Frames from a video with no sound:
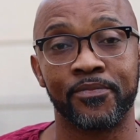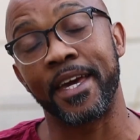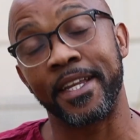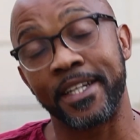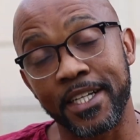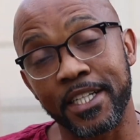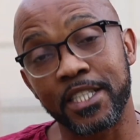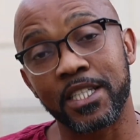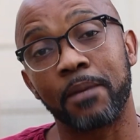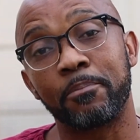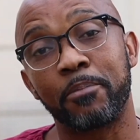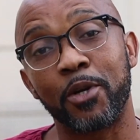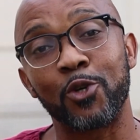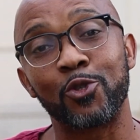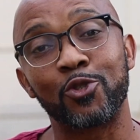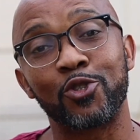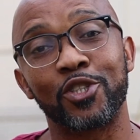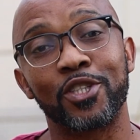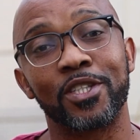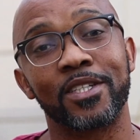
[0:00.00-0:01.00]
And this
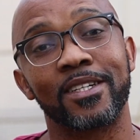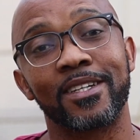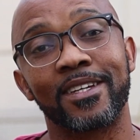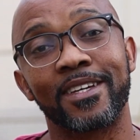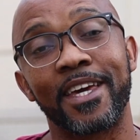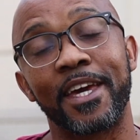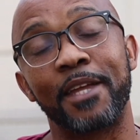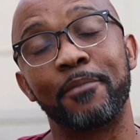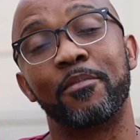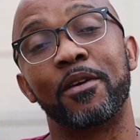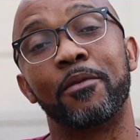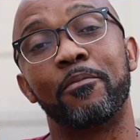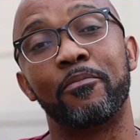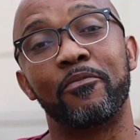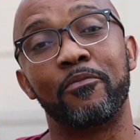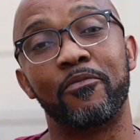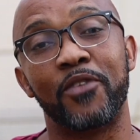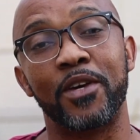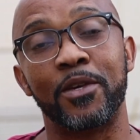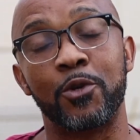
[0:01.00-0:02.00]
approach can be
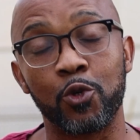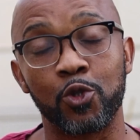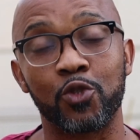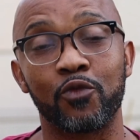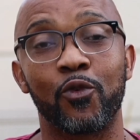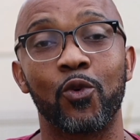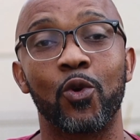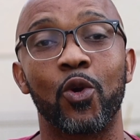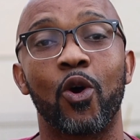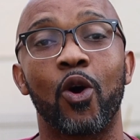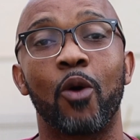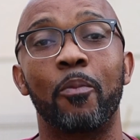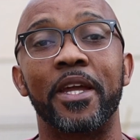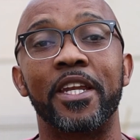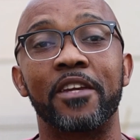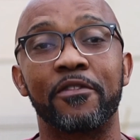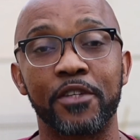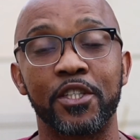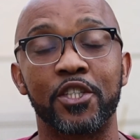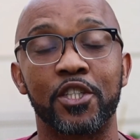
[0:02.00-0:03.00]
useful or
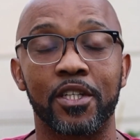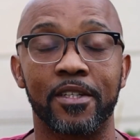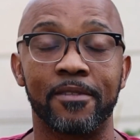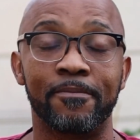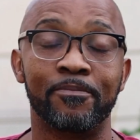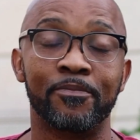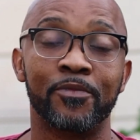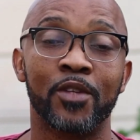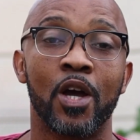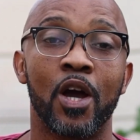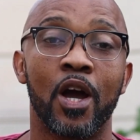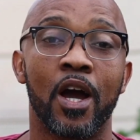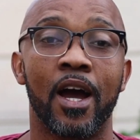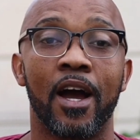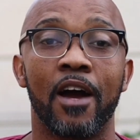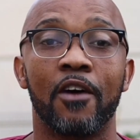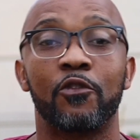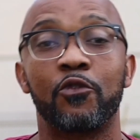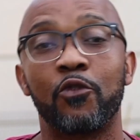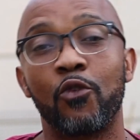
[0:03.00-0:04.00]
beneficial
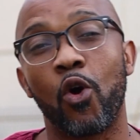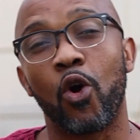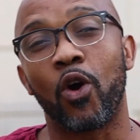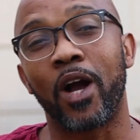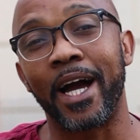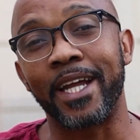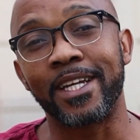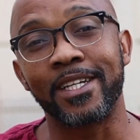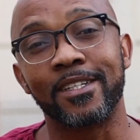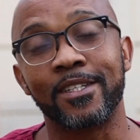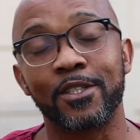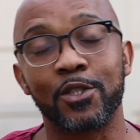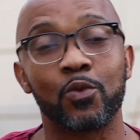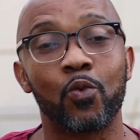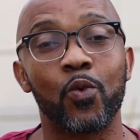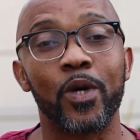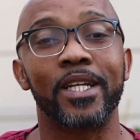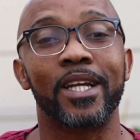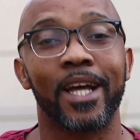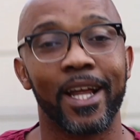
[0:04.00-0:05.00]
for
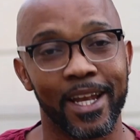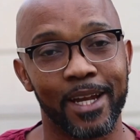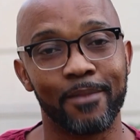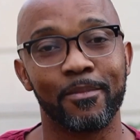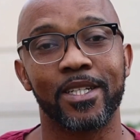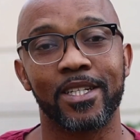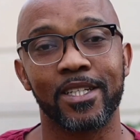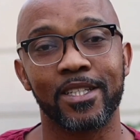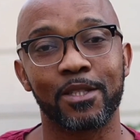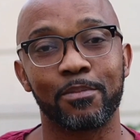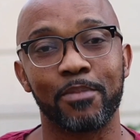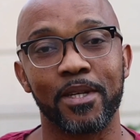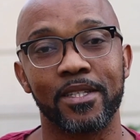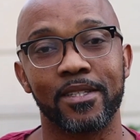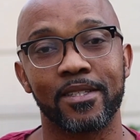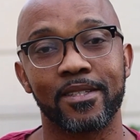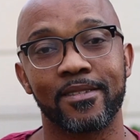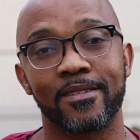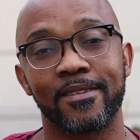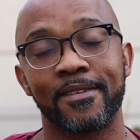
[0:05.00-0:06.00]
gardeners with limited
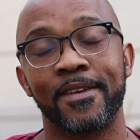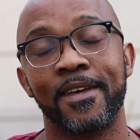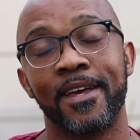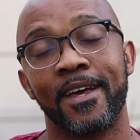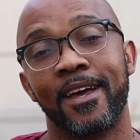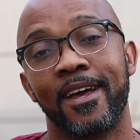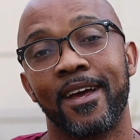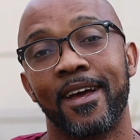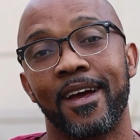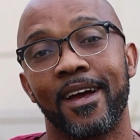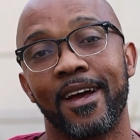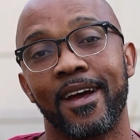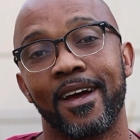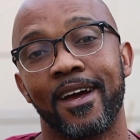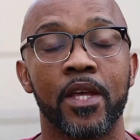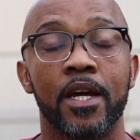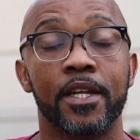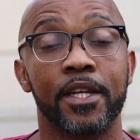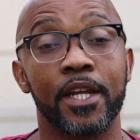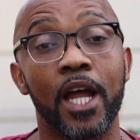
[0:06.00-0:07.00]
space.
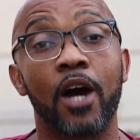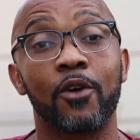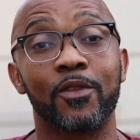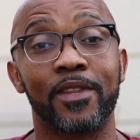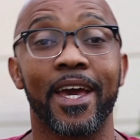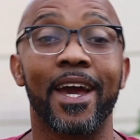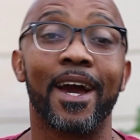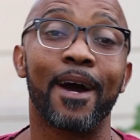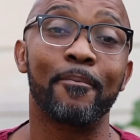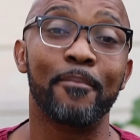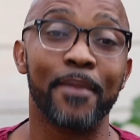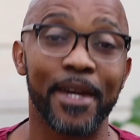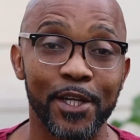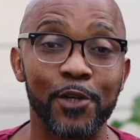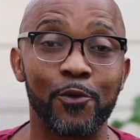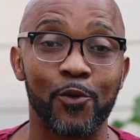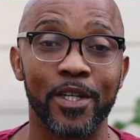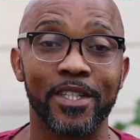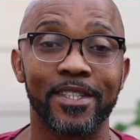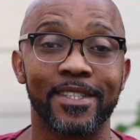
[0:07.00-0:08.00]
Now, there are
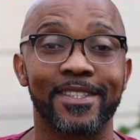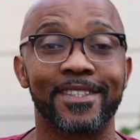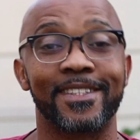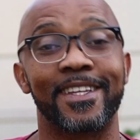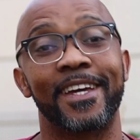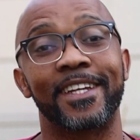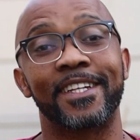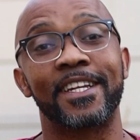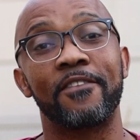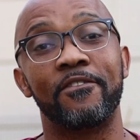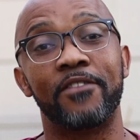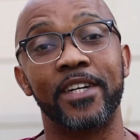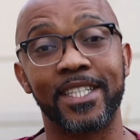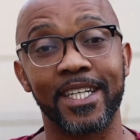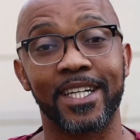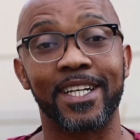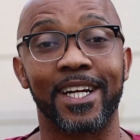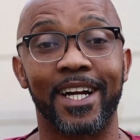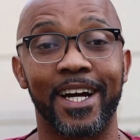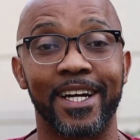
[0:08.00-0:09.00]
many ways that
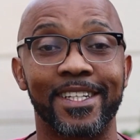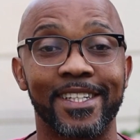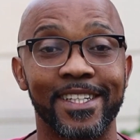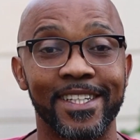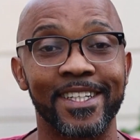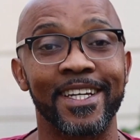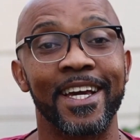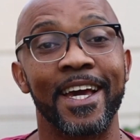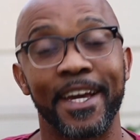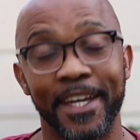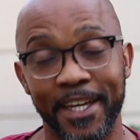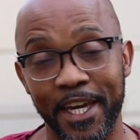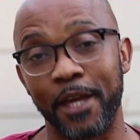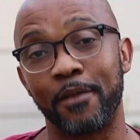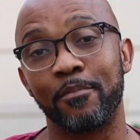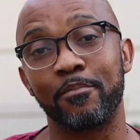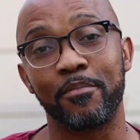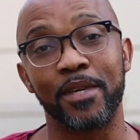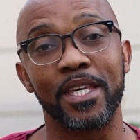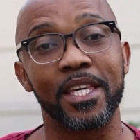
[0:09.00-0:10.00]
vertical gardening
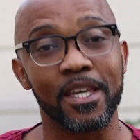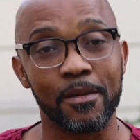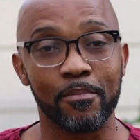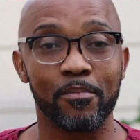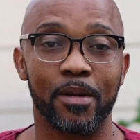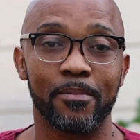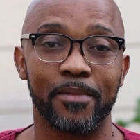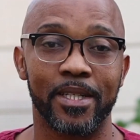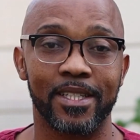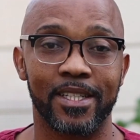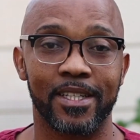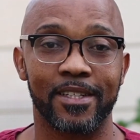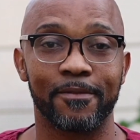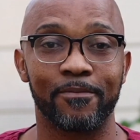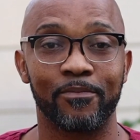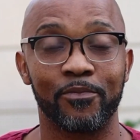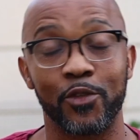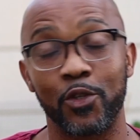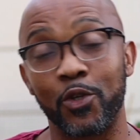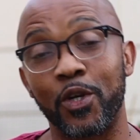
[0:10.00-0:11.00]
can be implemented.
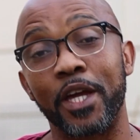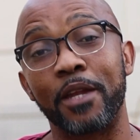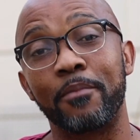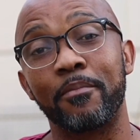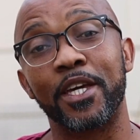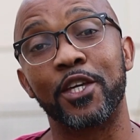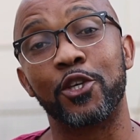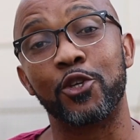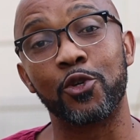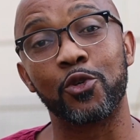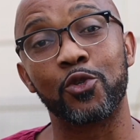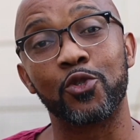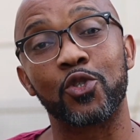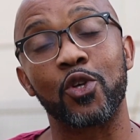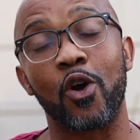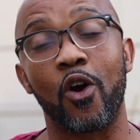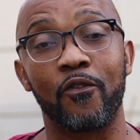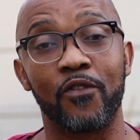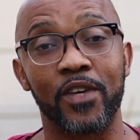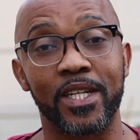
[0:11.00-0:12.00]
You can make
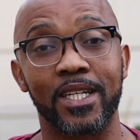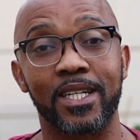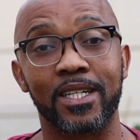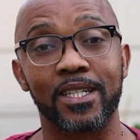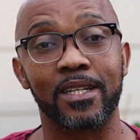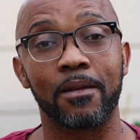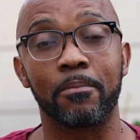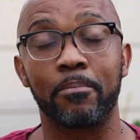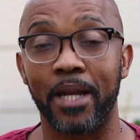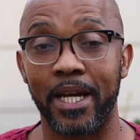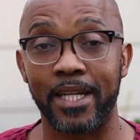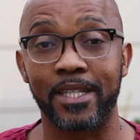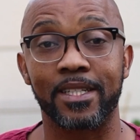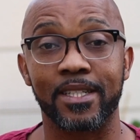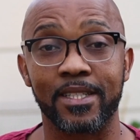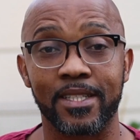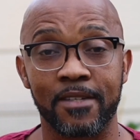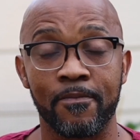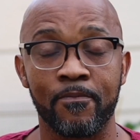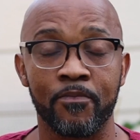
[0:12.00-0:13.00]
use of vertical
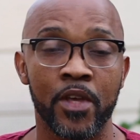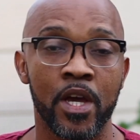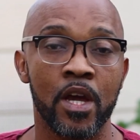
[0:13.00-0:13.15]
planters.